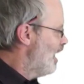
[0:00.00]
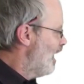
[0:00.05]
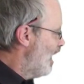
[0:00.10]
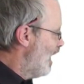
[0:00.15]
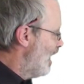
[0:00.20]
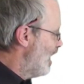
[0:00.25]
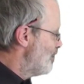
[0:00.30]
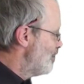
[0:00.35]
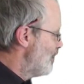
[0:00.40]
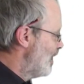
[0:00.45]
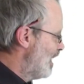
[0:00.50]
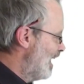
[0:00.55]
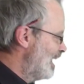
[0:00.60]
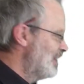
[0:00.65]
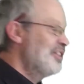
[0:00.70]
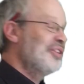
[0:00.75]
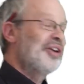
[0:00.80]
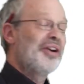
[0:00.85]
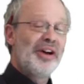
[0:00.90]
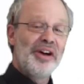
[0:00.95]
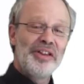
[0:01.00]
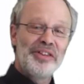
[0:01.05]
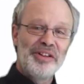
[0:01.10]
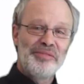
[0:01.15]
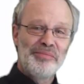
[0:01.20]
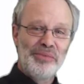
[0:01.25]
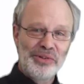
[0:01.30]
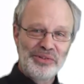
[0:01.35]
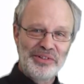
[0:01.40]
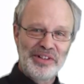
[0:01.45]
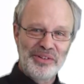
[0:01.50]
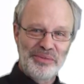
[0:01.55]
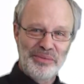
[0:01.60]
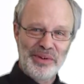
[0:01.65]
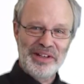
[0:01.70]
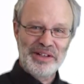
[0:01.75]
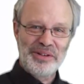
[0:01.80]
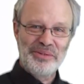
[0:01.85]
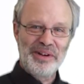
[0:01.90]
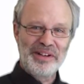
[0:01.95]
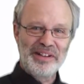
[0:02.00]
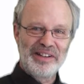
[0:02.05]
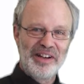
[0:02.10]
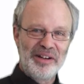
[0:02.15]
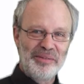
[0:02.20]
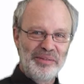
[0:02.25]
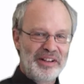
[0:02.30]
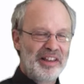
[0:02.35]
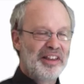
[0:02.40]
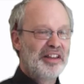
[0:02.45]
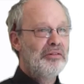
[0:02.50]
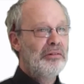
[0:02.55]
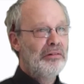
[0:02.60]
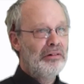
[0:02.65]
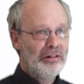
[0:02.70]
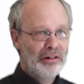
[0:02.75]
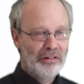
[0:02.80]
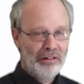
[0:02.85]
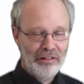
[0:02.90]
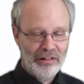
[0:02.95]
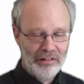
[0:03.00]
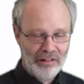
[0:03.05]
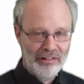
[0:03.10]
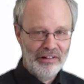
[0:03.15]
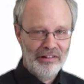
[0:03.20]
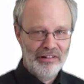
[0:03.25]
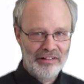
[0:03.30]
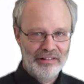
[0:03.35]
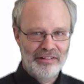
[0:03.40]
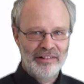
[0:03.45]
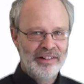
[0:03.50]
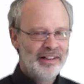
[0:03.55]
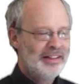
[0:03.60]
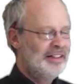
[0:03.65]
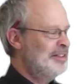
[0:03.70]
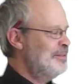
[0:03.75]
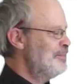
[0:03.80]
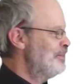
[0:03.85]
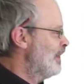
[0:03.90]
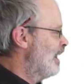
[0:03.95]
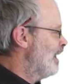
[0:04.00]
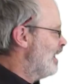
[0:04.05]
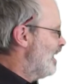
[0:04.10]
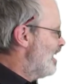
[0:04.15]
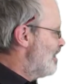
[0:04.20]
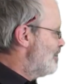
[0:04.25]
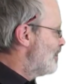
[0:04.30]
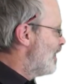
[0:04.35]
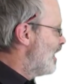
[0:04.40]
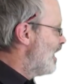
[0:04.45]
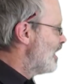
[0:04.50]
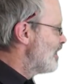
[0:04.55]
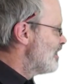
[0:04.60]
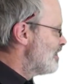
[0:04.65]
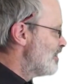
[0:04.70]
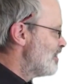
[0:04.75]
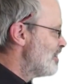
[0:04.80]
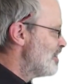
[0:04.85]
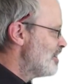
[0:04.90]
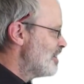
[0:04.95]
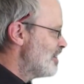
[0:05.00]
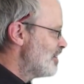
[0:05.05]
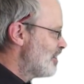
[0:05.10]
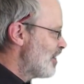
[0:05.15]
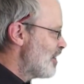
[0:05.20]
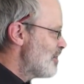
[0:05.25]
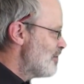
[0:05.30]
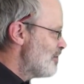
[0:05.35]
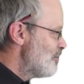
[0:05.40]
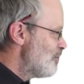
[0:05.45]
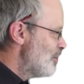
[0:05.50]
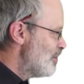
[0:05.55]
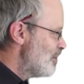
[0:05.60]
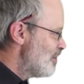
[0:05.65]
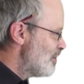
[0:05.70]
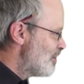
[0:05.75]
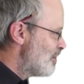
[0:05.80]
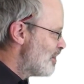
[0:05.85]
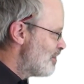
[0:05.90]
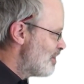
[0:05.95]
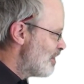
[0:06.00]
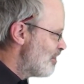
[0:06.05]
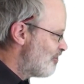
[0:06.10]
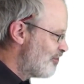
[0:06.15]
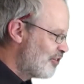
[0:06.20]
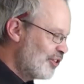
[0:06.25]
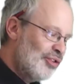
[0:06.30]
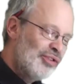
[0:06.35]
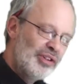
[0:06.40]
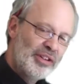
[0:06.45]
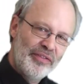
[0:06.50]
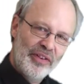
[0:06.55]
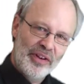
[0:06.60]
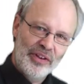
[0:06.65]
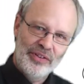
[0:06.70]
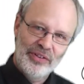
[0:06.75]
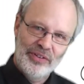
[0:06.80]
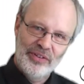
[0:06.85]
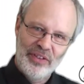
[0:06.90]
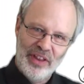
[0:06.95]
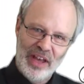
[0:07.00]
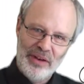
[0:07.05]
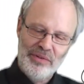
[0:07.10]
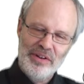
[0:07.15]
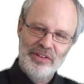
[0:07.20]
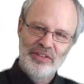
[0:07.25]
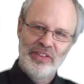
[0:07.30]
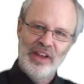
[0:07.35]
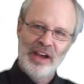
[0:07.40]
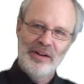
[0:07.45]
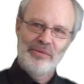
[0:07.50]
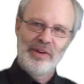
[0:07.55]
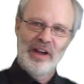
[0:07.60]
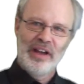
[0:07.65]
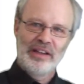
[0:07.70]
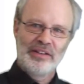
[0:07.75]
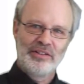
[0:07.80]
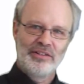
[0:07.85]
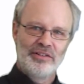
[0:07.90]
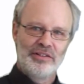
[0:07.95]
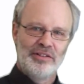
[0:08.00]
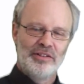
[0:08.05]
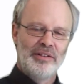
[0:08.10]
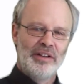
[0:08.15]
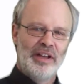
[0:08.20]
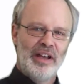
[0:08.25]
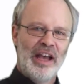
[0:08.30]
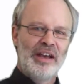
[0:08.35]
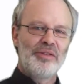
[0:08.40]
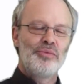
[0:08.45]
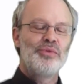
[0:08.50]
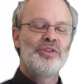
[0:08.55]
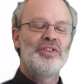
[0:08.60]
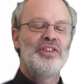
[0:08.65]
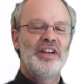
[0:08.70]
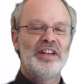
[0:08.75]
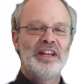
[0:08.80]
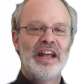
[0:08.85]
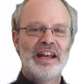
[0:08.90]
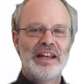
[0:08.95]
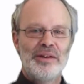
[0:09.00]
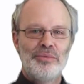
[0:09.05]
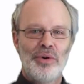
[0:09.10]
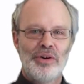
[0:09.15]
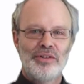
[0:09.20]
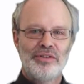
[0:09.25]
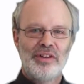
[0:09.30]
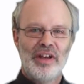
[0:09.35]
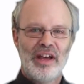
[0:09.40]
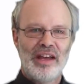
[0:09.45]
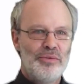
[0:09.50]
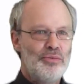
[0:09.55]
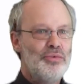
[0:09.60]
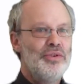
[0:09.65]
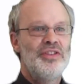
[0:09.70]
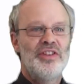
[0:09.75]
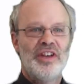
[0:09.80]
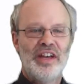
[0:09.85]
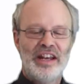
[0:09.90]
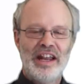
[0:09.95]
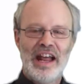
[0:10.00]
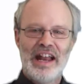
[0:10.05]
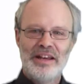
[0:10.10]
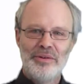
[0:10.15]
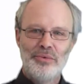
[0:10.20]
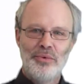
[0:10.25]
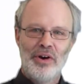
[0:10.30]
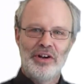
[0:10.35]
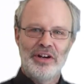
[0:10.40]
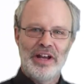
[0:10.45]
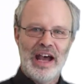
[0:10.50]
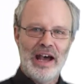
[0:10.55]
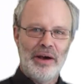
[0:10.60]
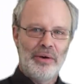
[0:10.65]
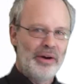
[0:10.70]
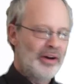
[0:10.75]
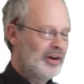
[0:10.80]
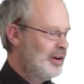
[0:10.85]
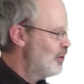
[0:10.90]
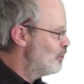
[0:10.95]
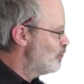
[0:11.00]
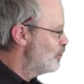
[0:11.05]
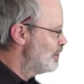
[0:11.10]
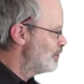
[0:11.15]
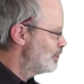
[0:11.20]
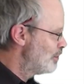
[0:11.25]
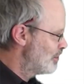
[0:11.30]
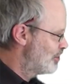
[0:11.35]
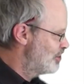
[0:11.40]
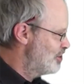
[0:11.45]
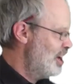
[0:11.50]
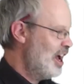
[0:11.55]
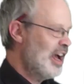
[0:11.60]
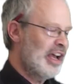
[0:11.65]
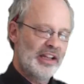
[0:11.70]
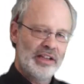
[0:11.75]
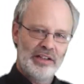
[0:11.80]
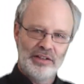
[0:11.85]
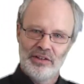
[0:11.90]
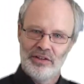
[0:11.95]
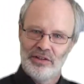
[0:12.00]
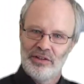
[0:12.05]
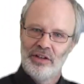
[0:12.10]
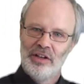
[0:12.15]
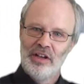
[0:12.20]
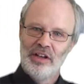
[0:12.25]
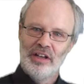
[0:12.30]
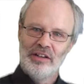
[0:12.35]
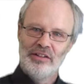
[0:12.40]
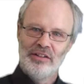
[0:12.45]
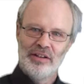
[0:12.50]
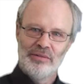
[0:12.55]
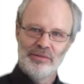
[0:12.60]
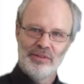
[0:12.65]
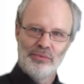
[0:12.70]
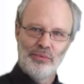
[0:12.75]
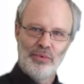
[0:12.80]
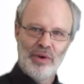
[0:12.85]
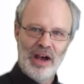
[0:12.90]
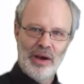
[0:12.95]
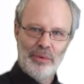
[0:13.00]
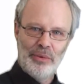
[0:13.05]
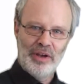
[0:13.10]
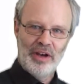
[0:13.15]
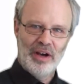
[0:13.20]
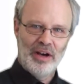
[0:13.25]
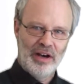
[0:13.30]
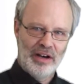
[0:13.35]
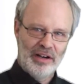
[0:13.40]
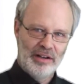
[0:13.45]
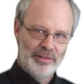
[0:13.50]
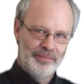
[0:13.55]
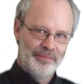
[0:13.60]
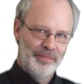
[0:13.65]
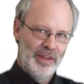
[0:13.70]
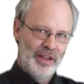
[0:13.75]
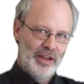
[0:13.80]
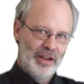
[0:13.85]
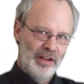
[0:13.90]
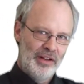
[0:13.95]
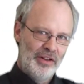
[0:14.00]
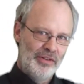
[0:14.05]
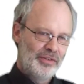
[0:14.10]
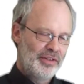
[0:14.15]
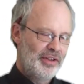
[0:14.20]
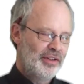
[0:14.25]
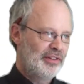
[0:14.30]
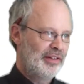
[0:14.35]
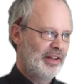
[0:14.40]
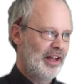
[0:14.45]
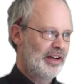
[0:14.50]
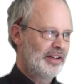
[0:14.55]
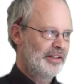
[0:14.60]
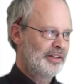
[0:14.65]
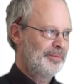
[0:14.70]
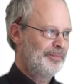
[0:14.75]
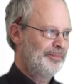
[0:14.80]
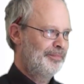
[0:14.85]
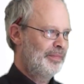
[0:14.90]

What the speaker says: And there are other mornings where you wake up and you go, oh. And so for all of us, there is that range. And within any one day, within any 1 hour, we will change in terms of where we are along this line.